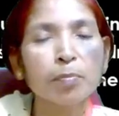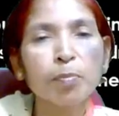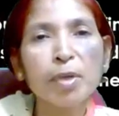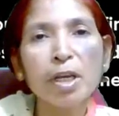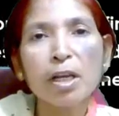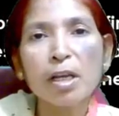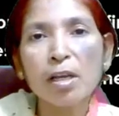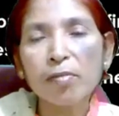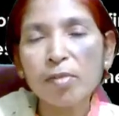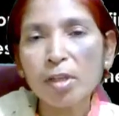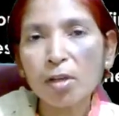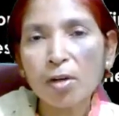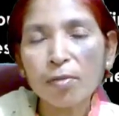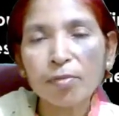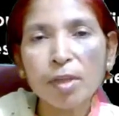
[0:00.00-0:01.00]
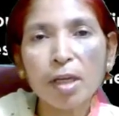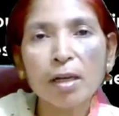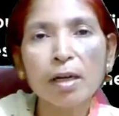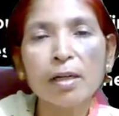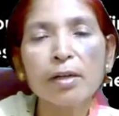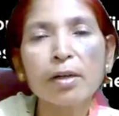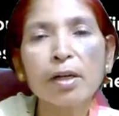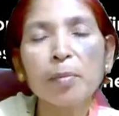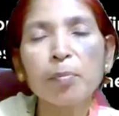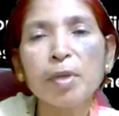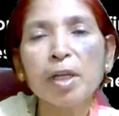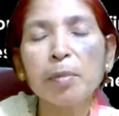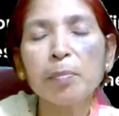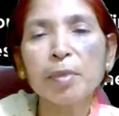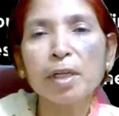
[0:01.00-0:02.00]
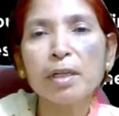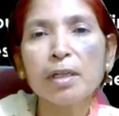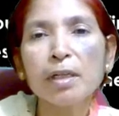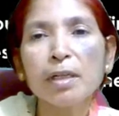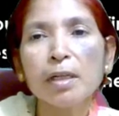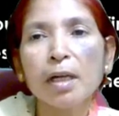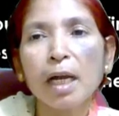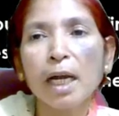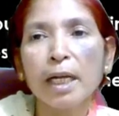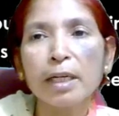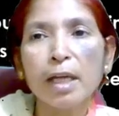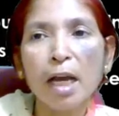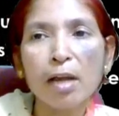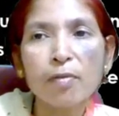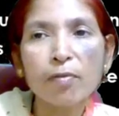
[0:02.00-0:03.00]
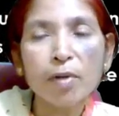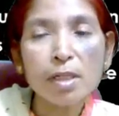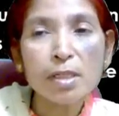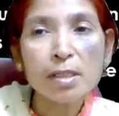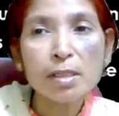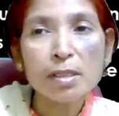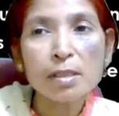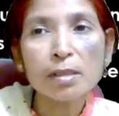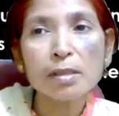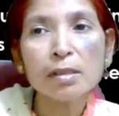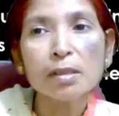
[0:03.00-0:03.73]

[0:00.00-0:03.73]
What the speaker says: behavior of the country people and diverse